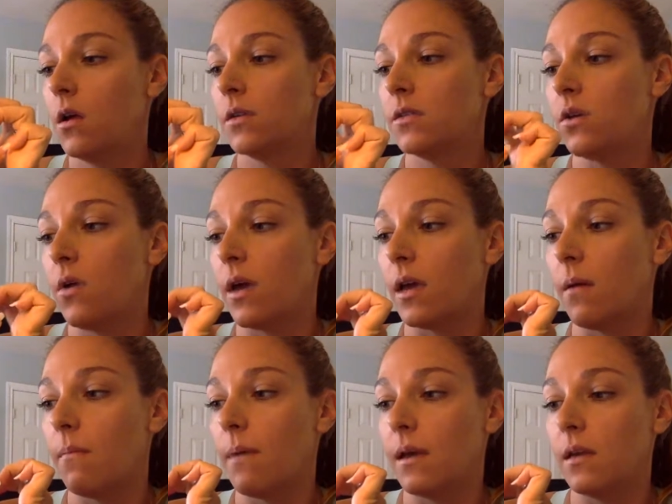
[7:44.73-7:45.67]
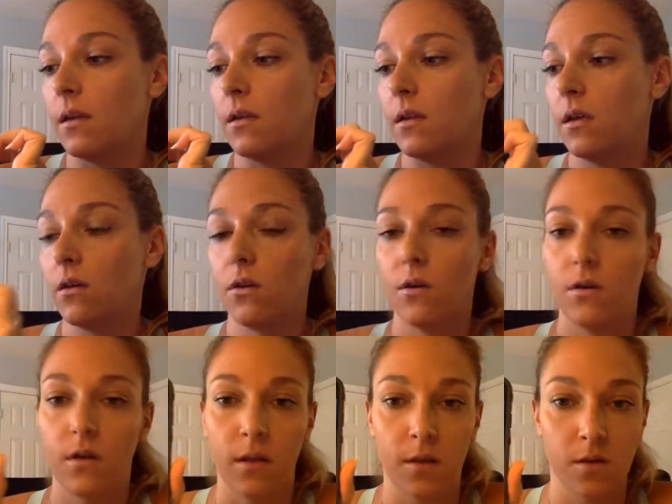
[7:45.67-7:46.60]
So I come back in here,
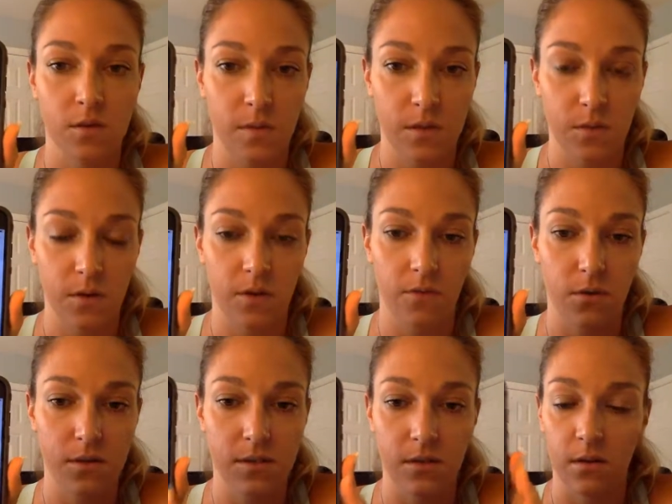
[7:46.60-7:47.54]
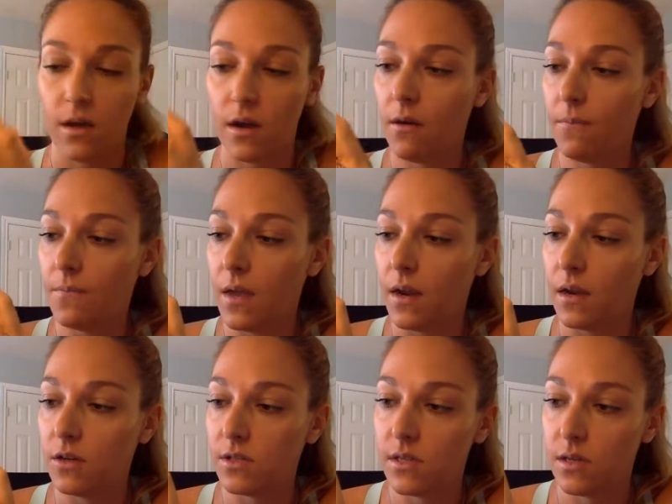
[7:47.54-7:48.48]
and there's my 24 still there, and
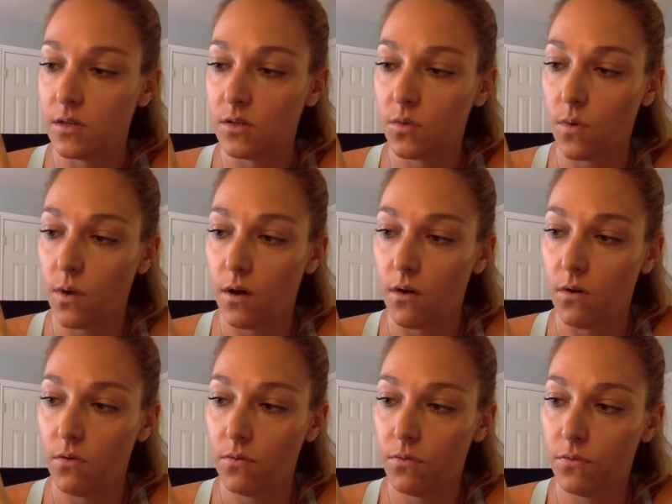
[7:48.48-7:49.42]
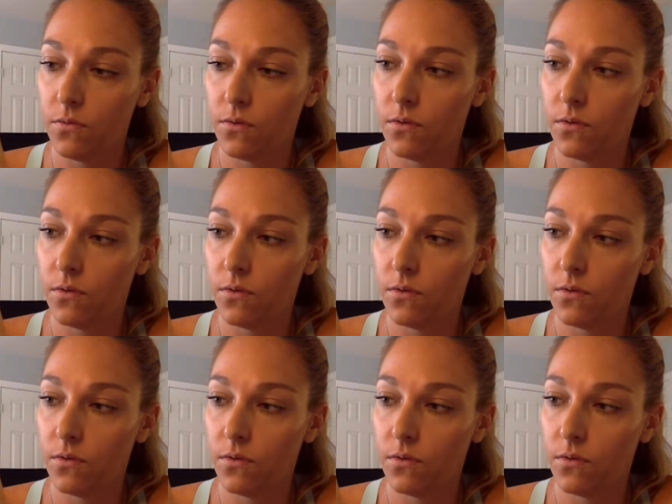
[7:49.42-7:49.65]
I just hit 12,